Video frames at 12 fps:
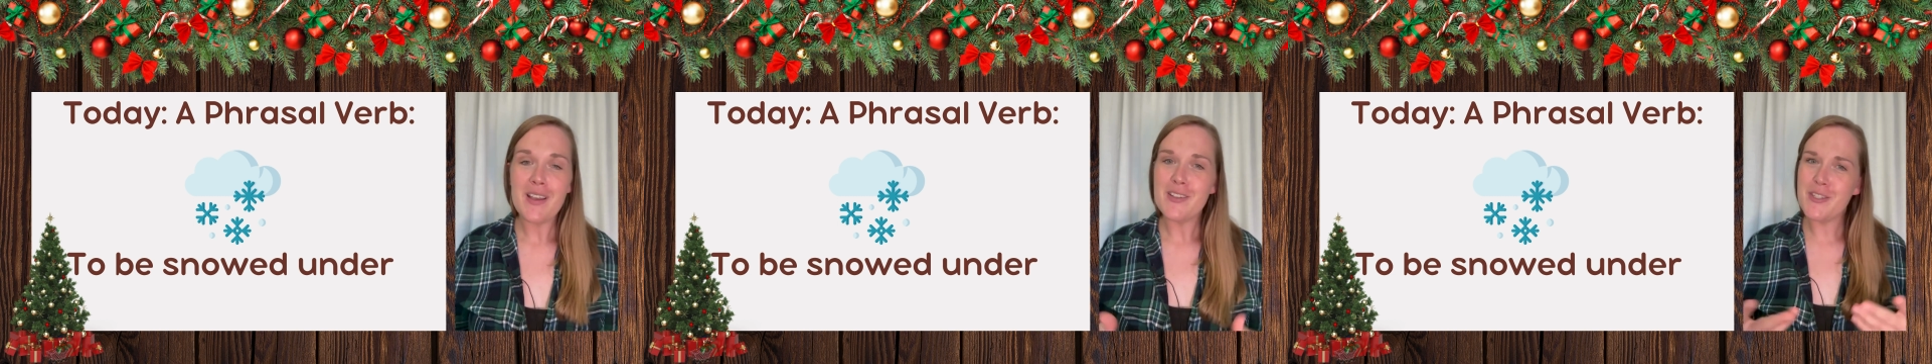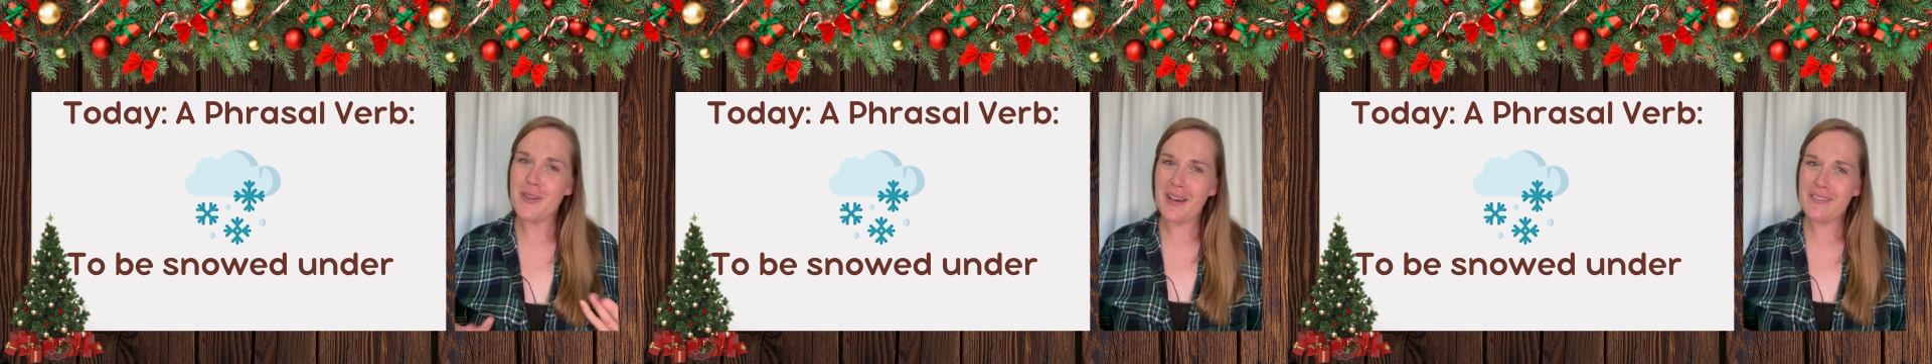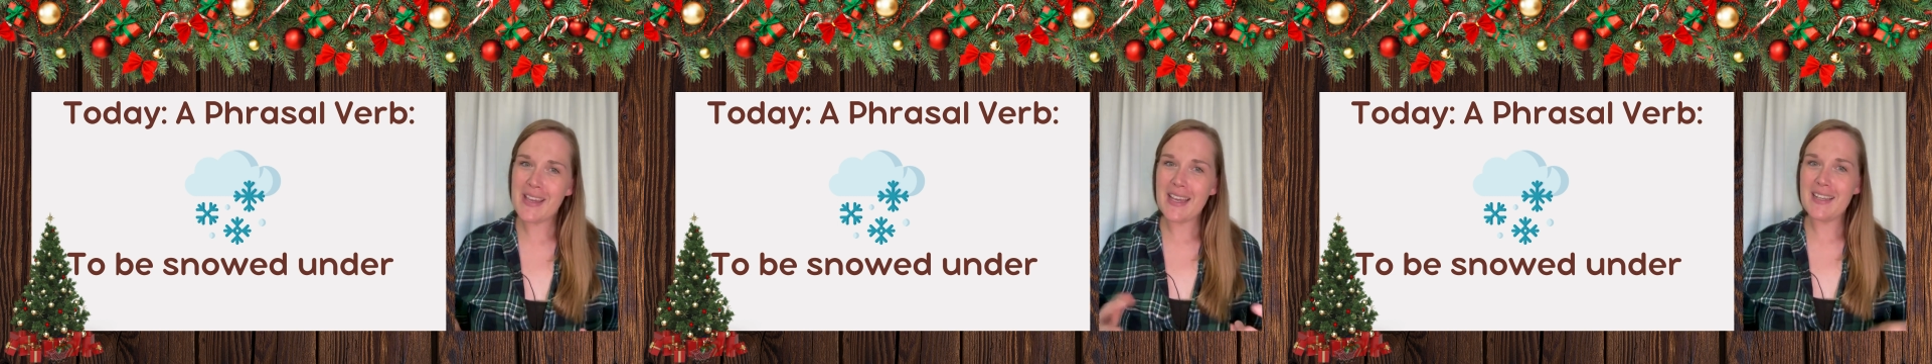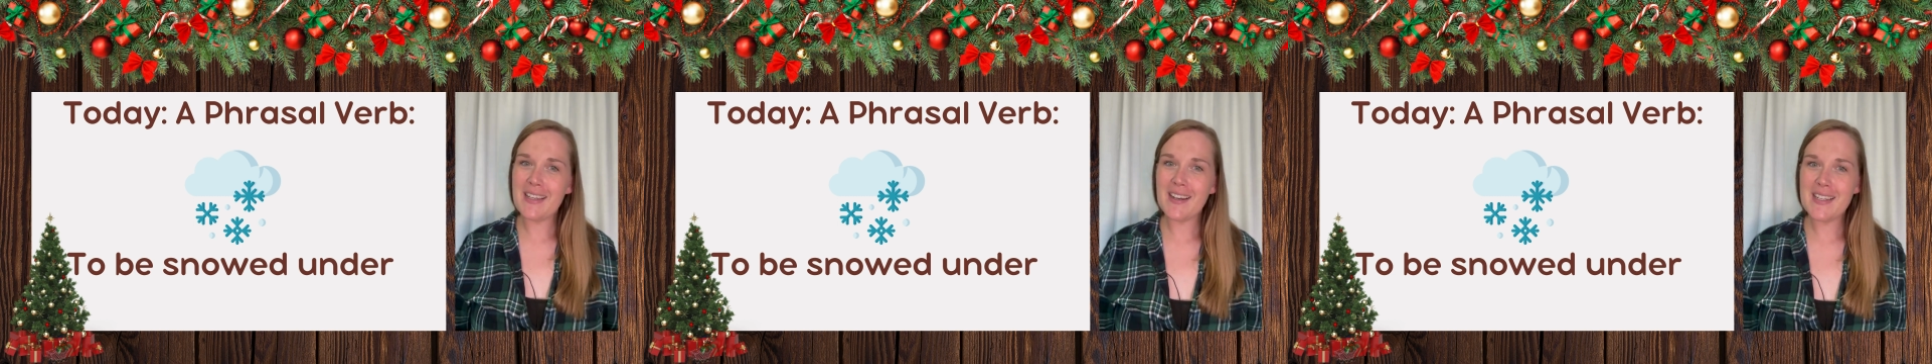Do you have
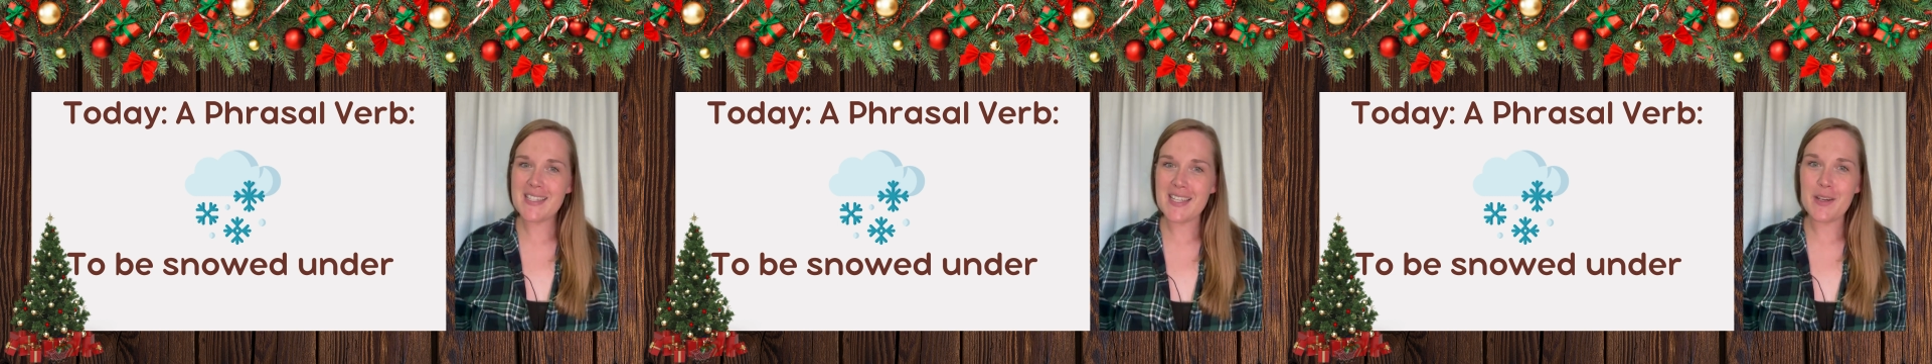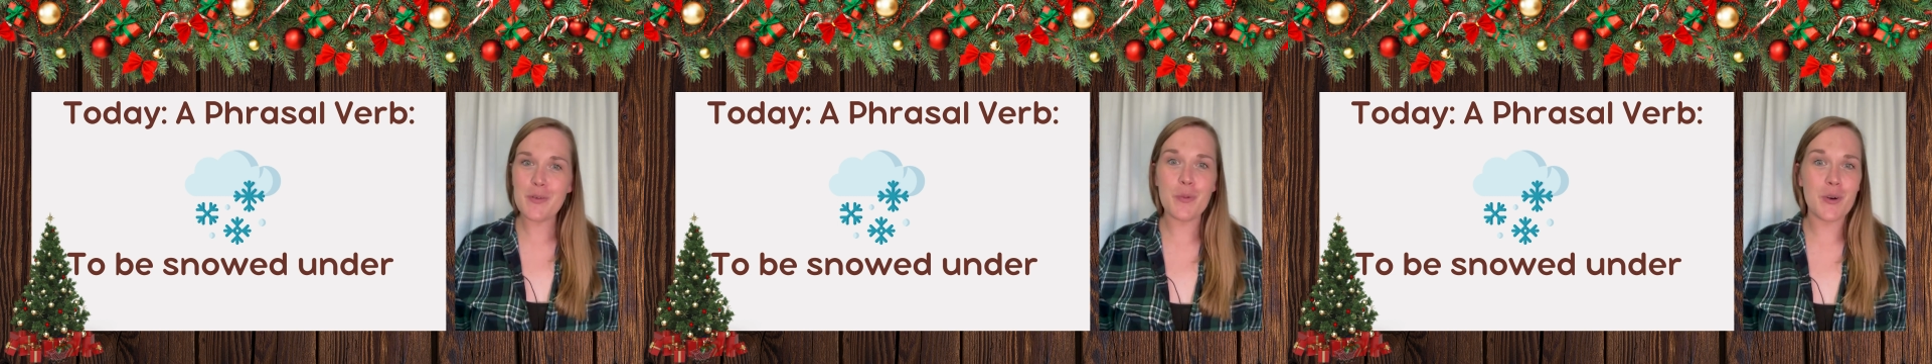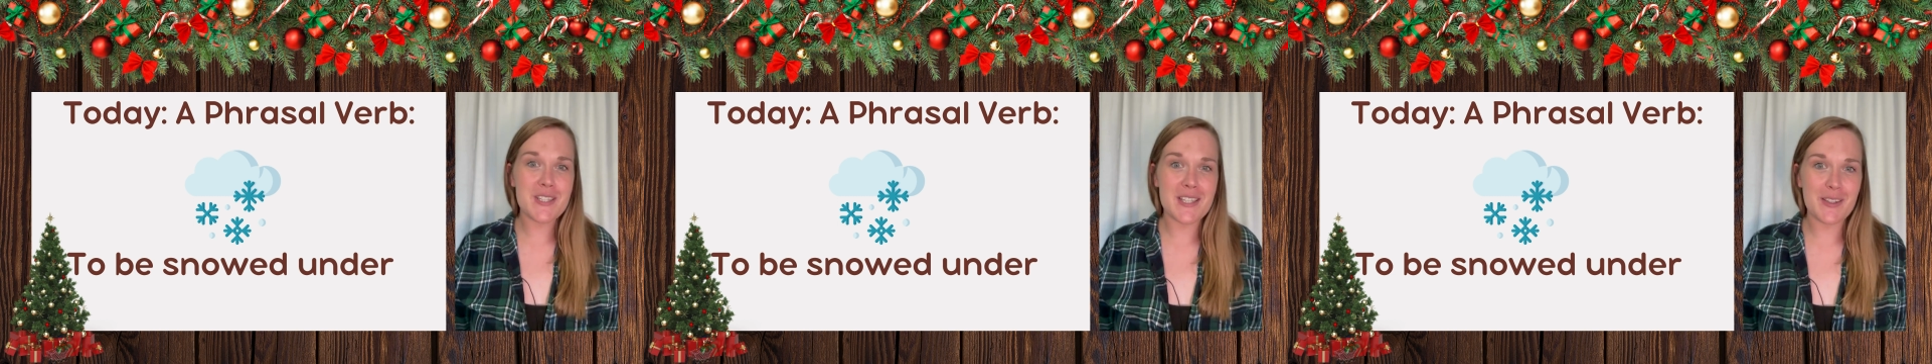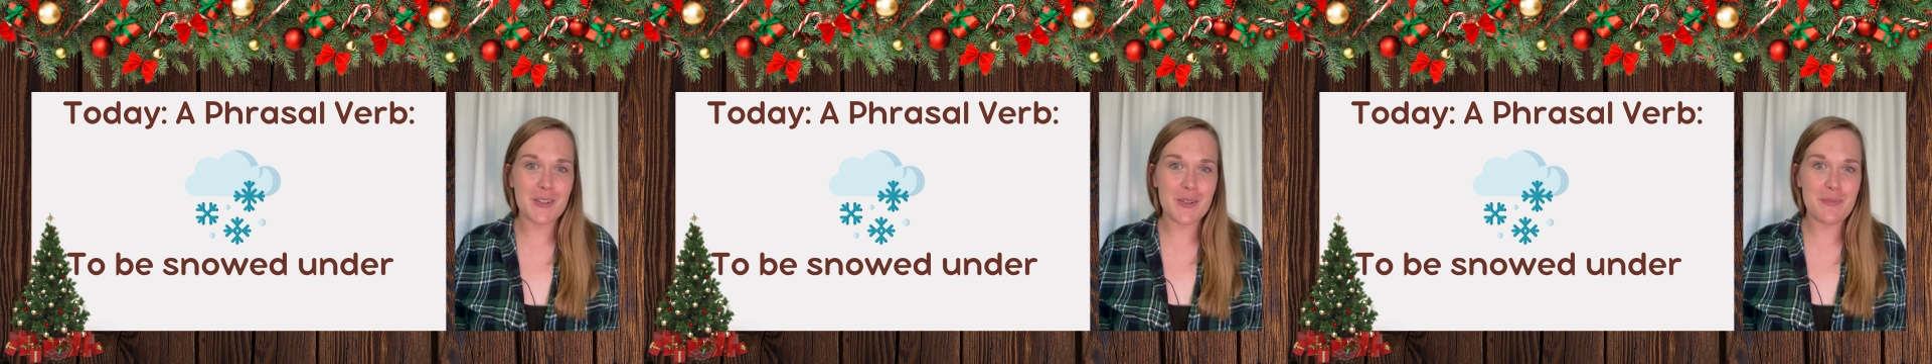any idea what
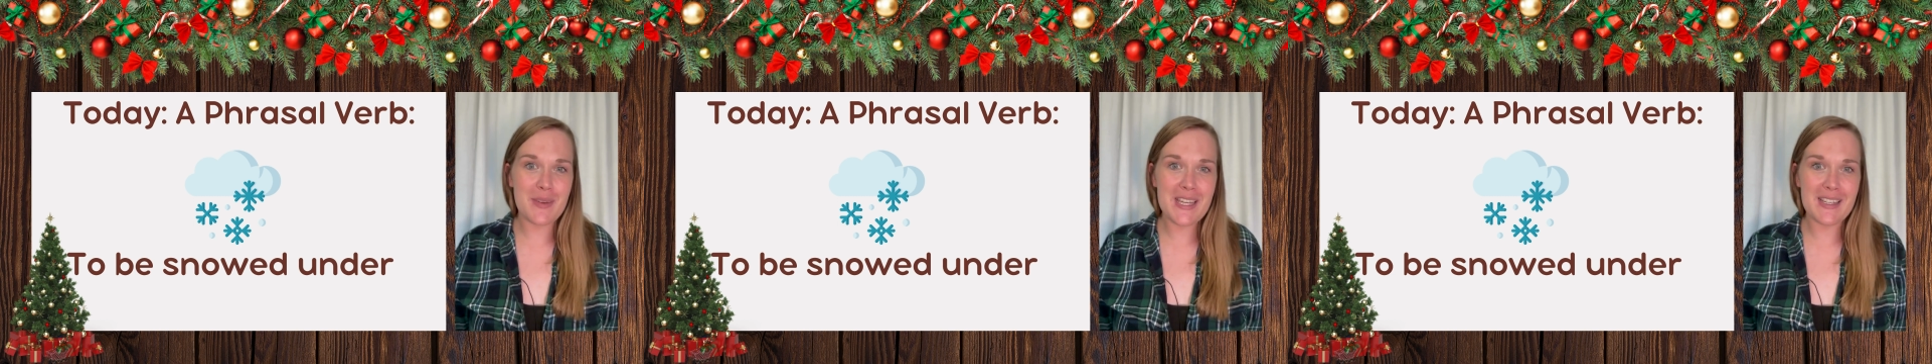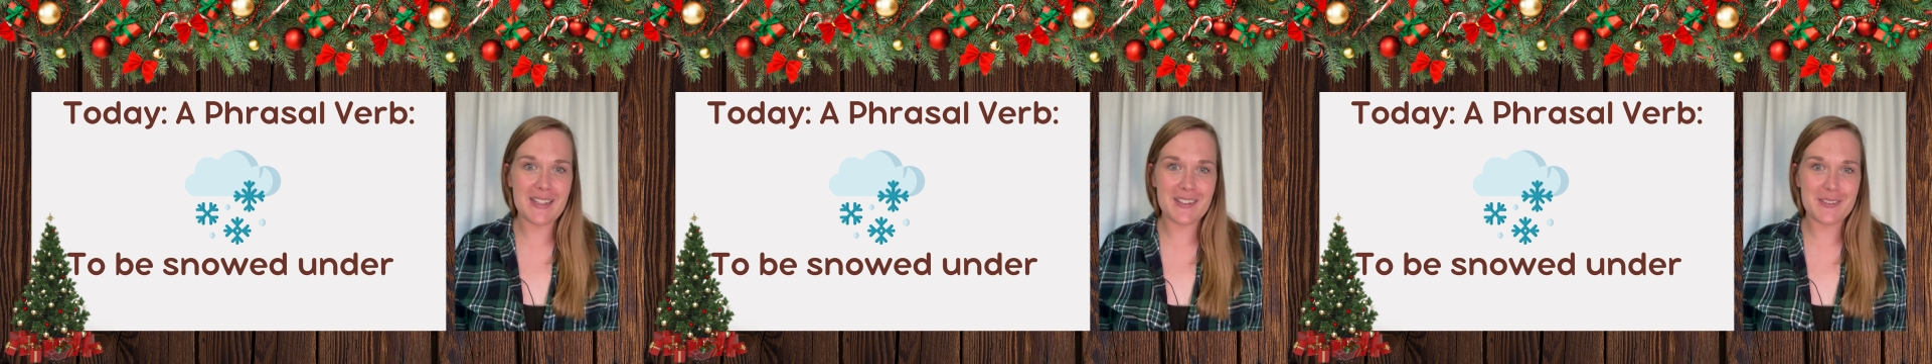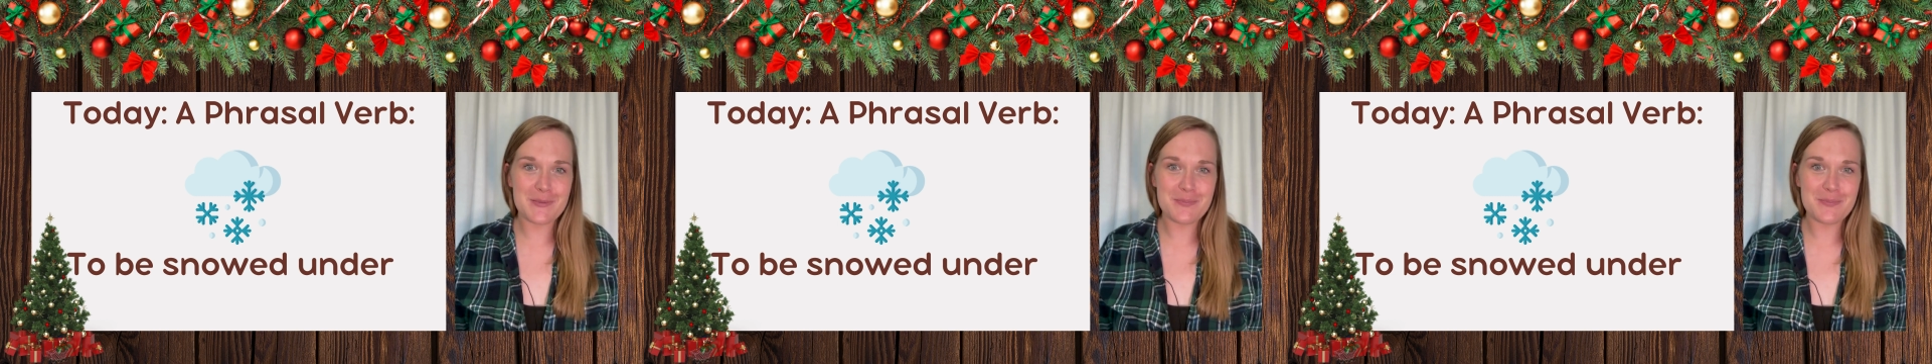it could mean?